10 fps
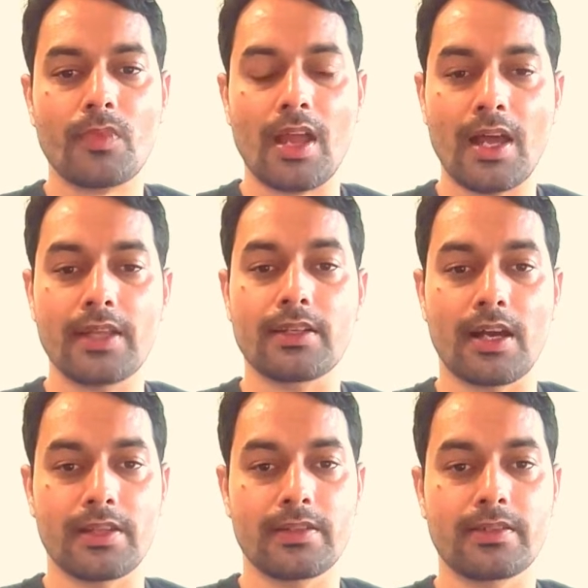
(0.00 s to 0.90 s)
And
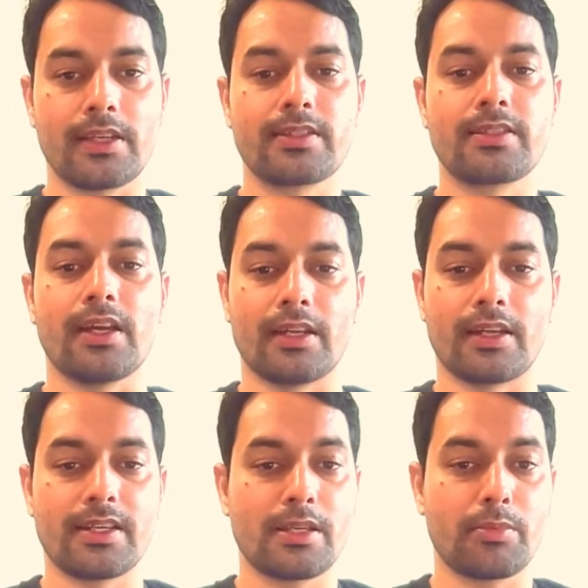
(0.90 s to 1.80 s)
other things like
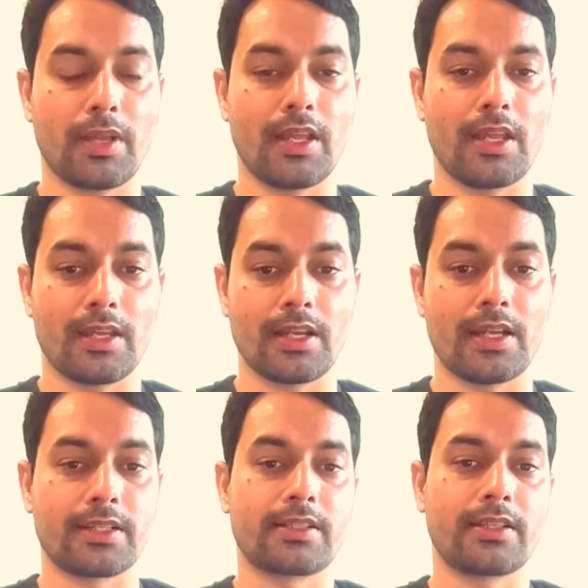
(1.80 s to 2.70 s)
SAP
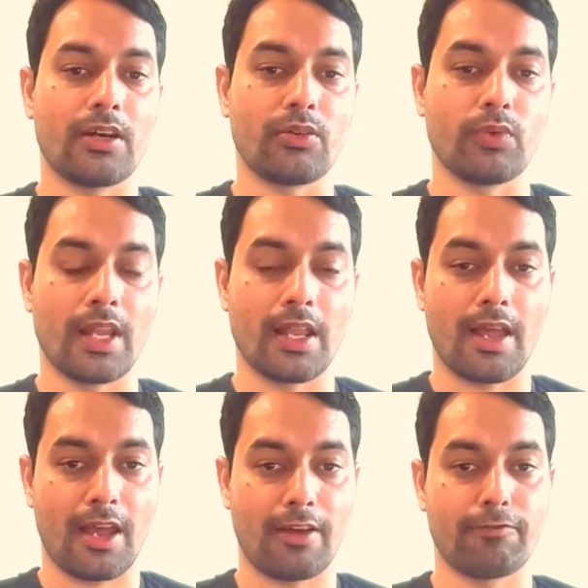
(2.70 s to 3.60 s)
Analytics Cloud will
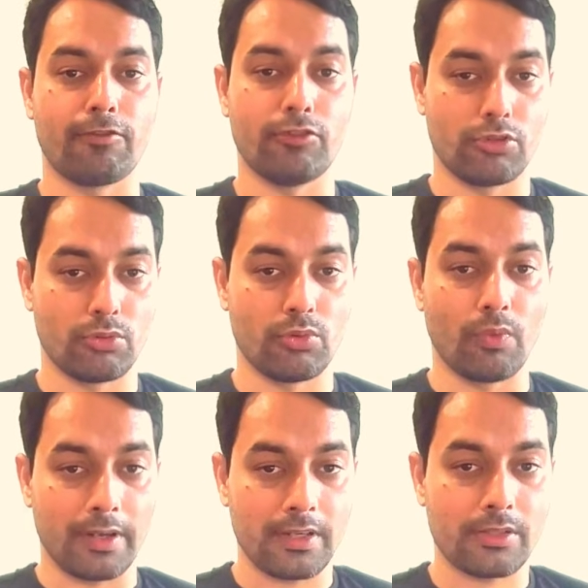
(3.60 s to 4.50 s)
have Joule
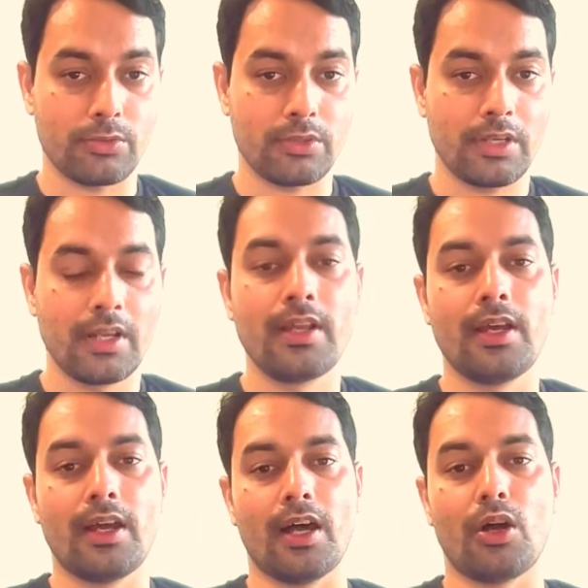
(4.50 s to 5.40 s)
very soon,
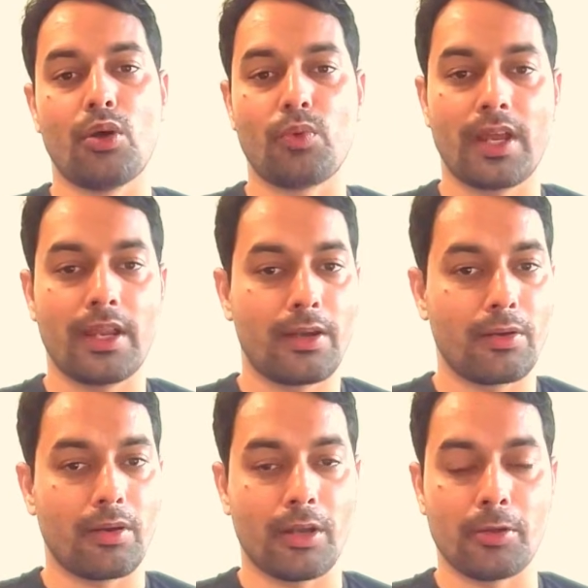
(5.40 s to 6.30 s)
where
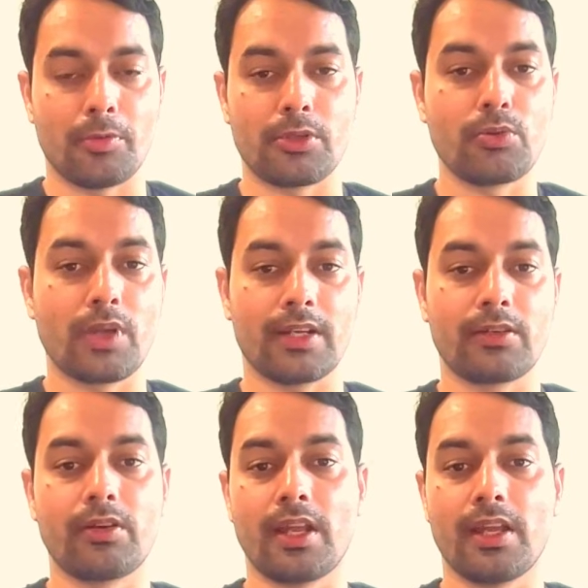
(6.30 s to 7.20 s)
you can
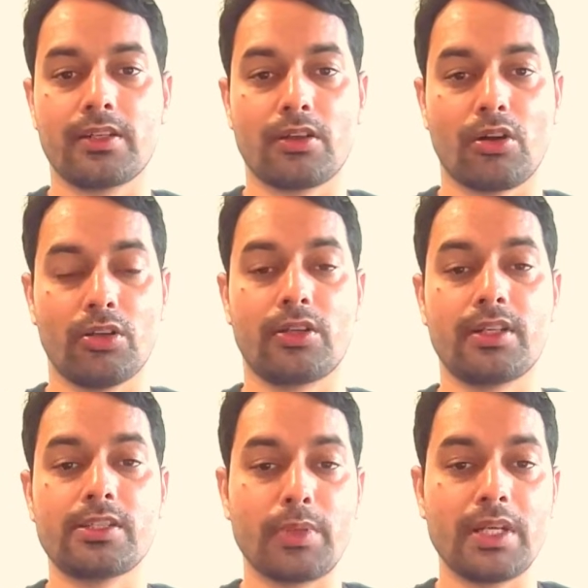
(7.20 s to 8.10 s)
create or you can
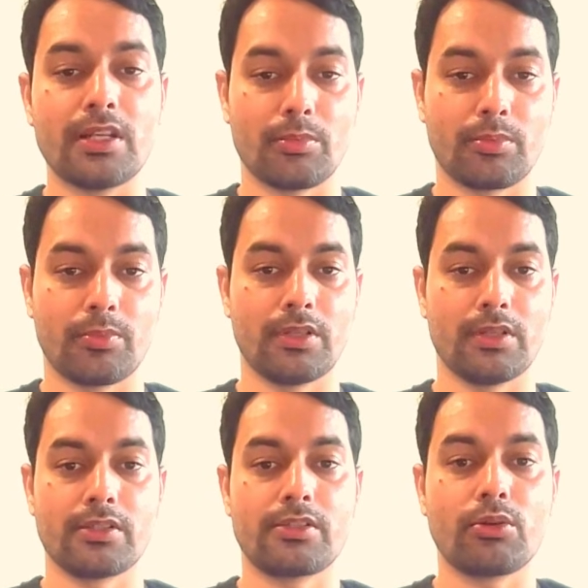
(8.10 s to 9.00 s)
speed up
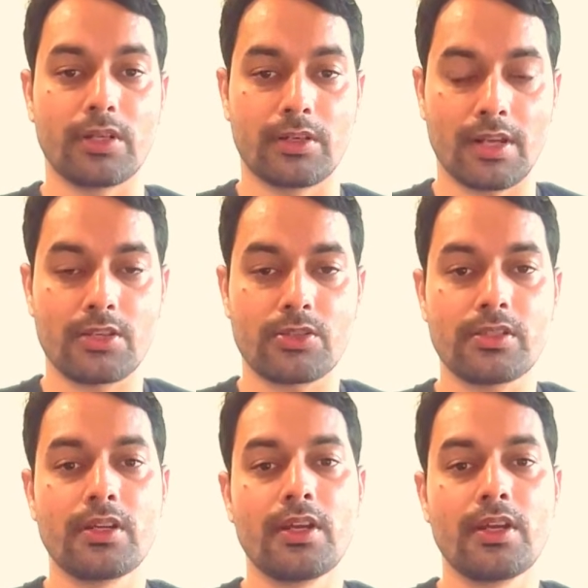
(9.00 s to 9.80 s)
the story creation.